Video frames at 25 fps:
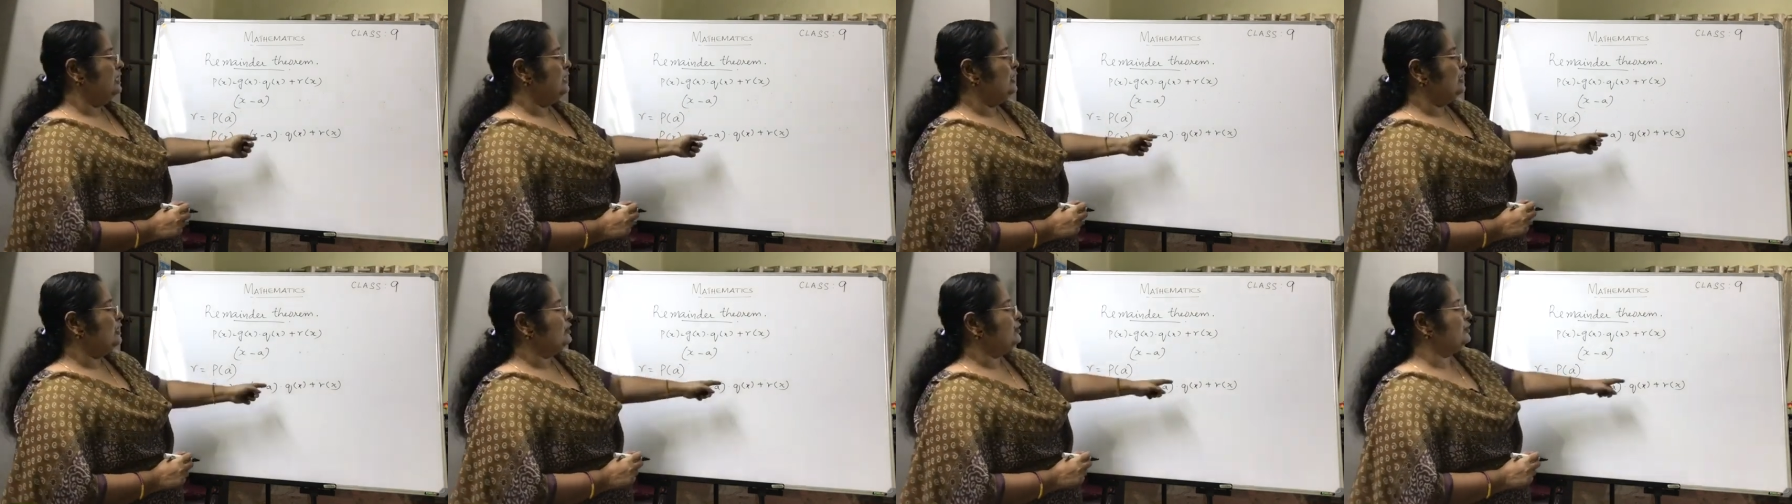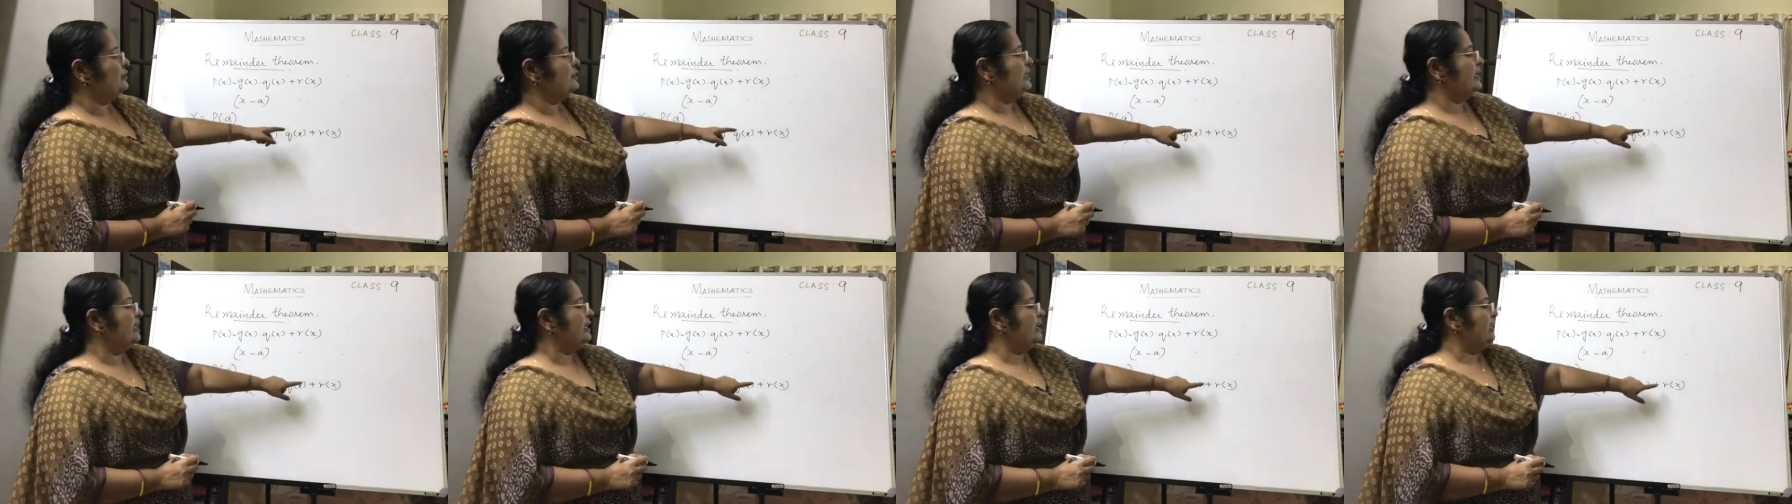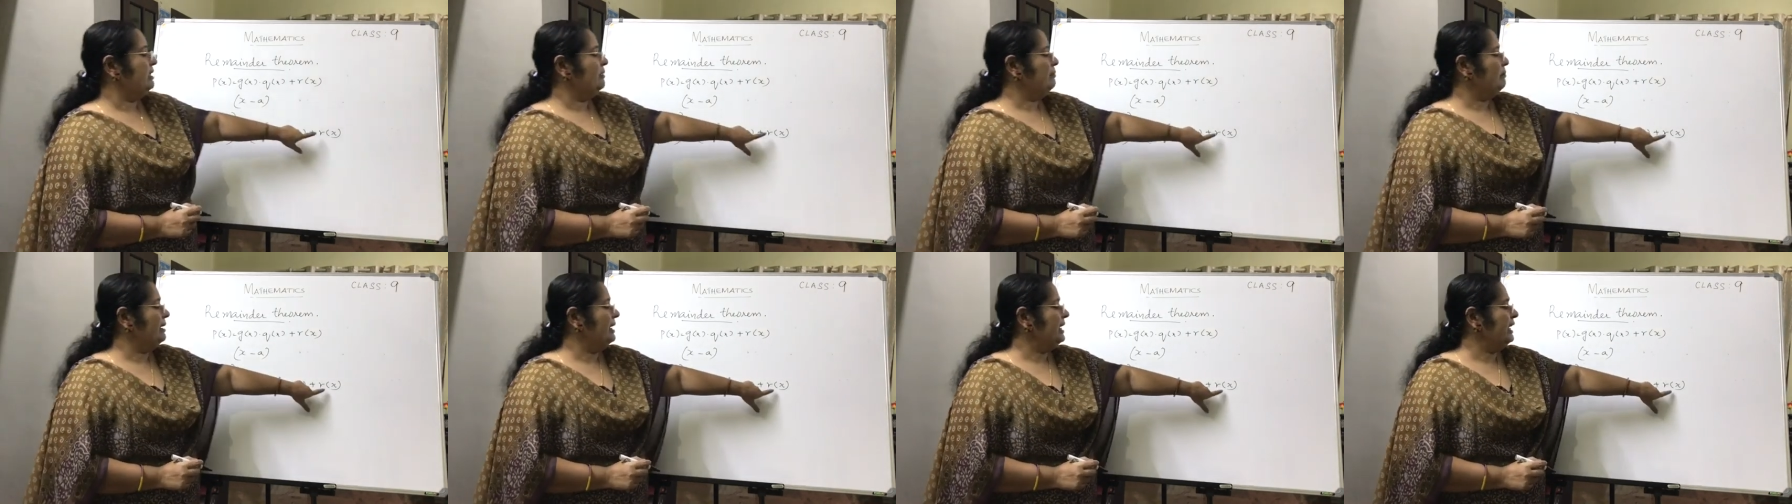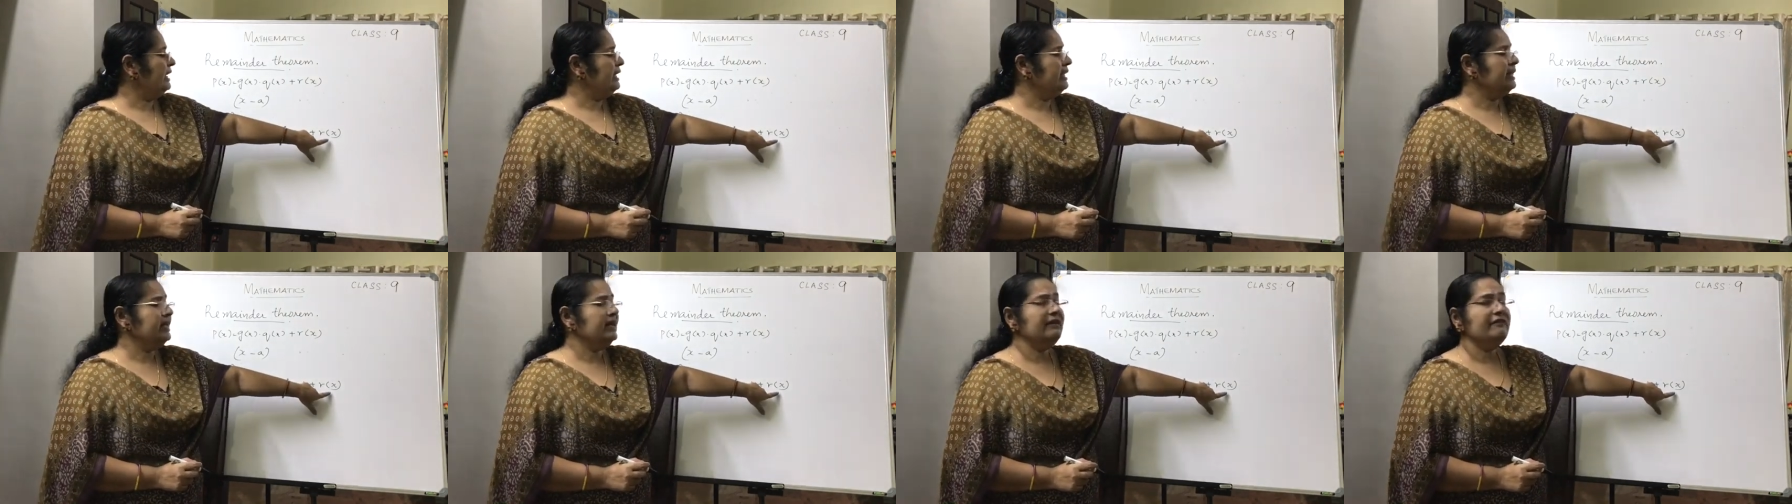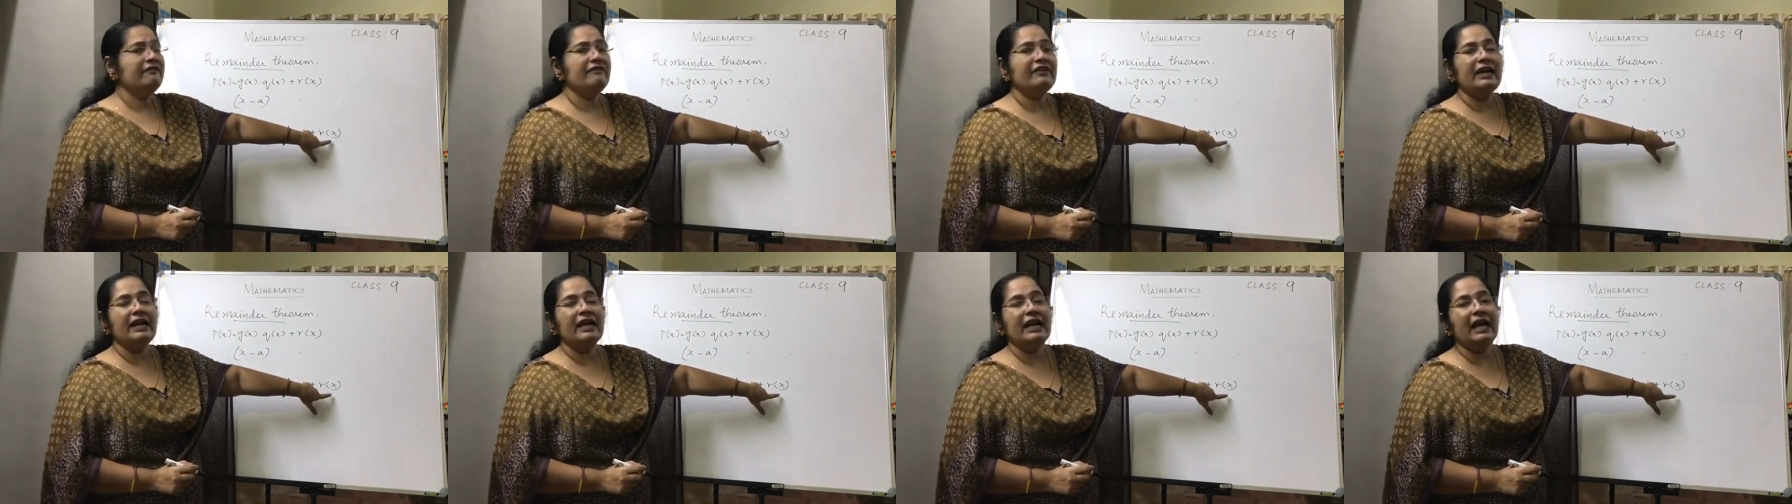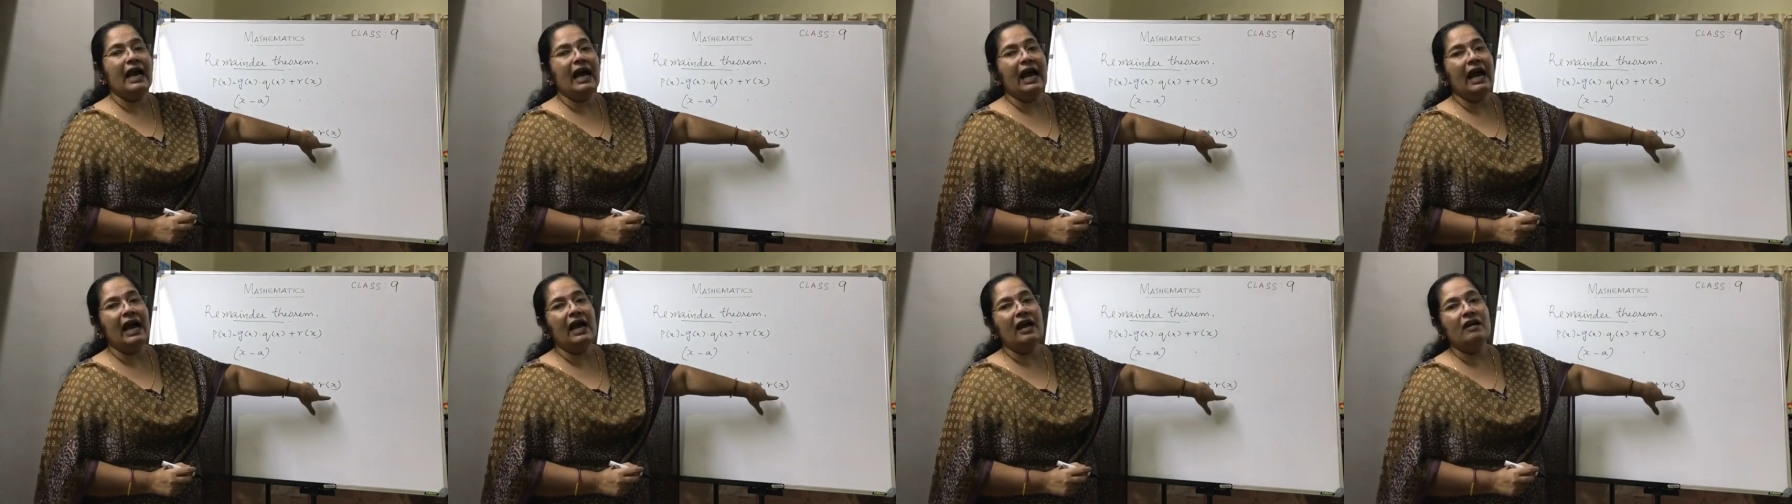So the remainder will
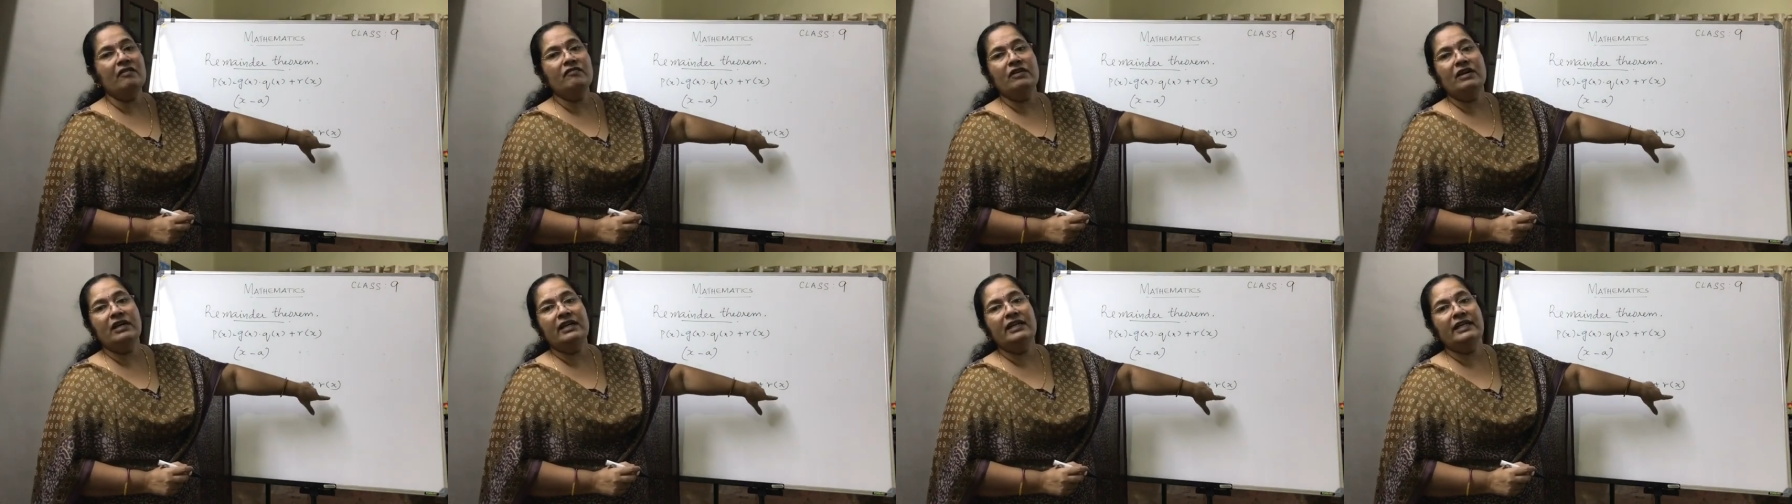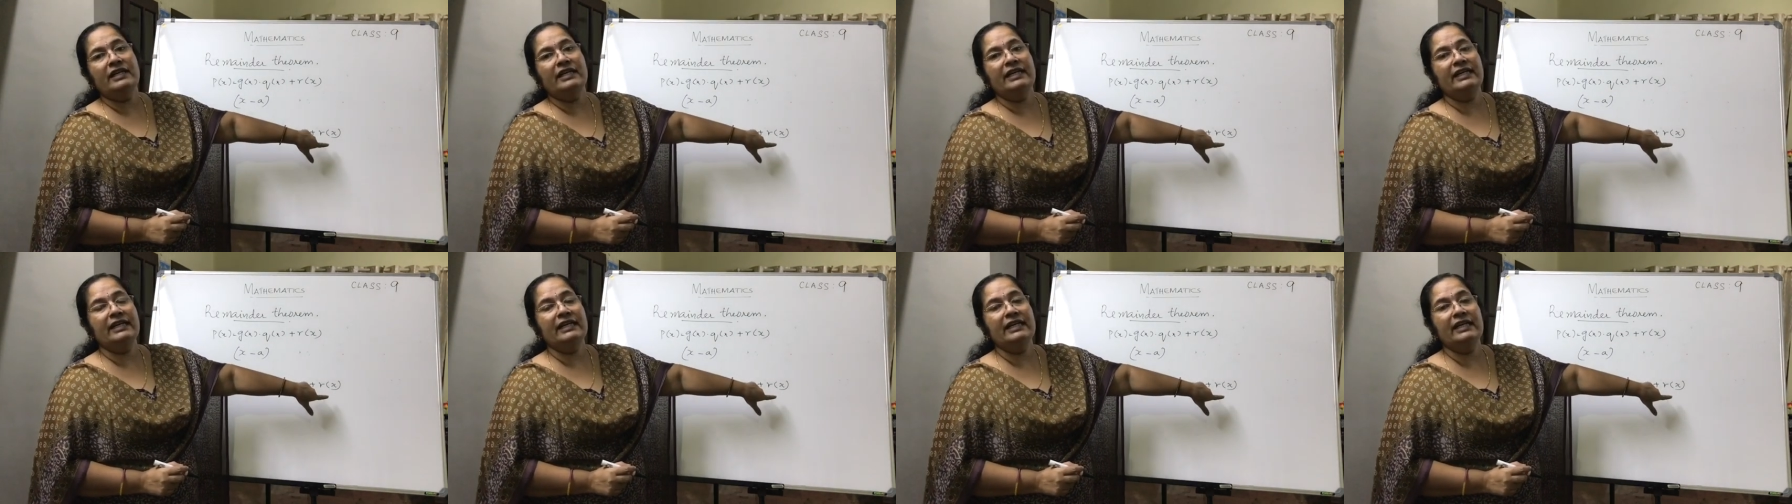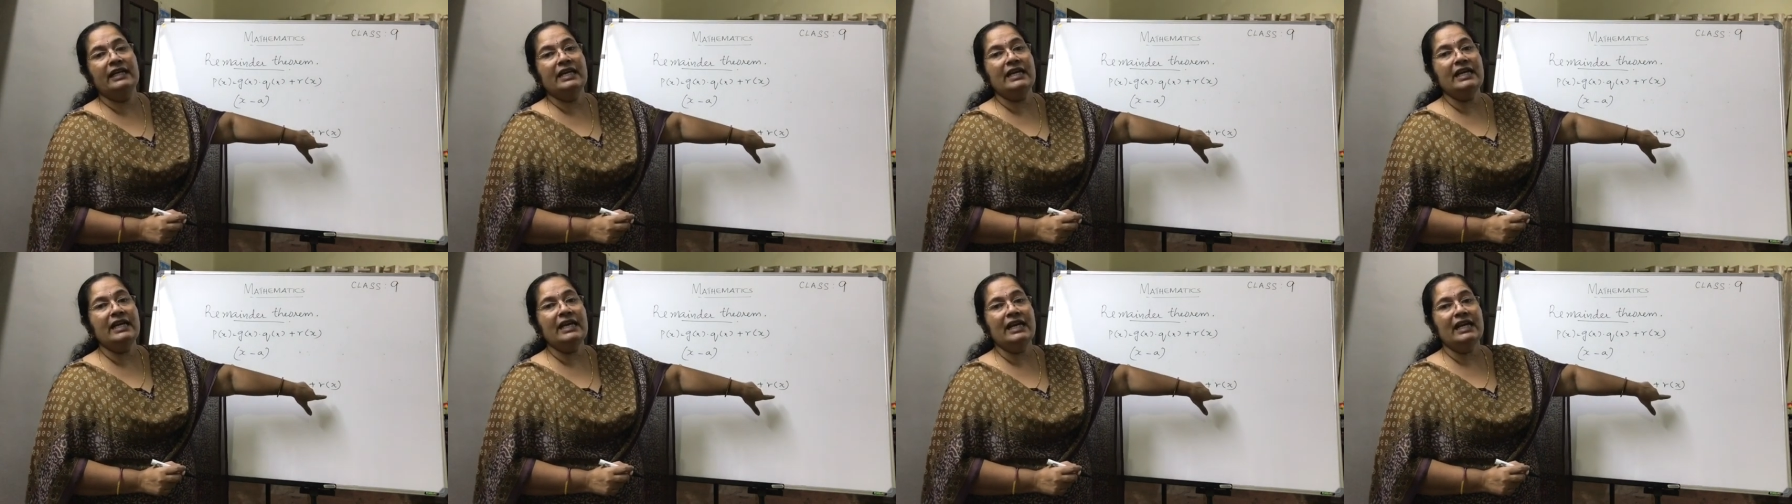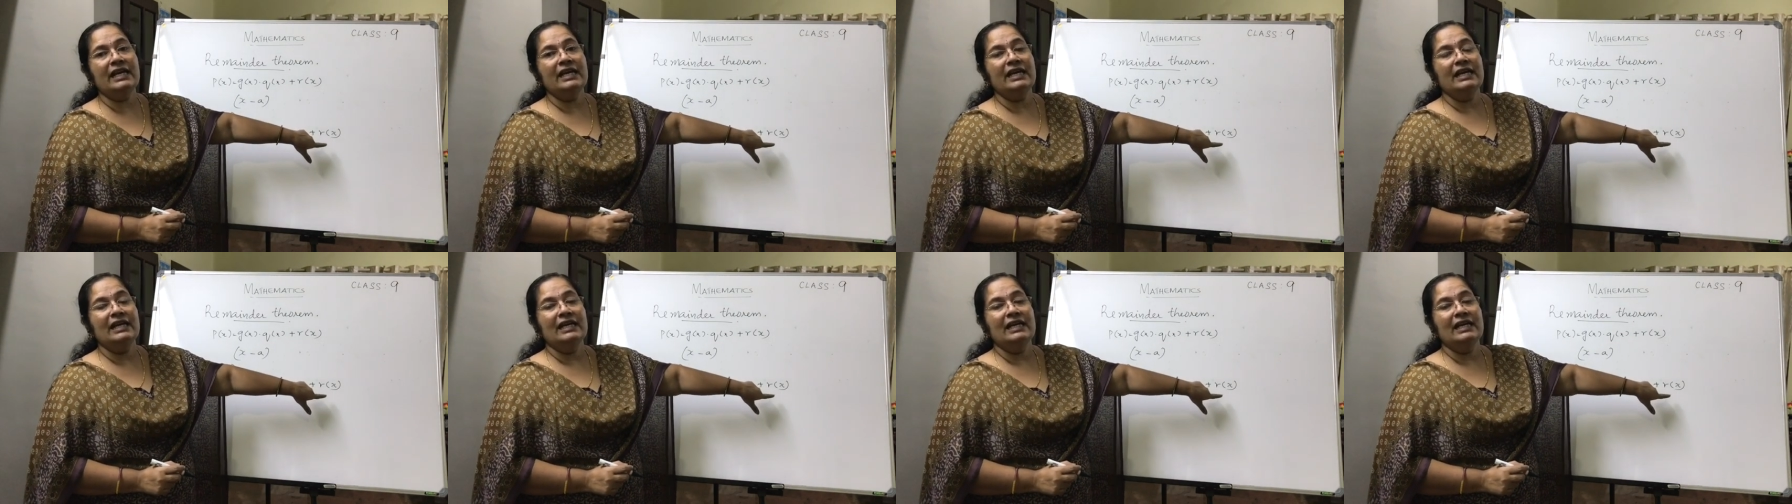have a degree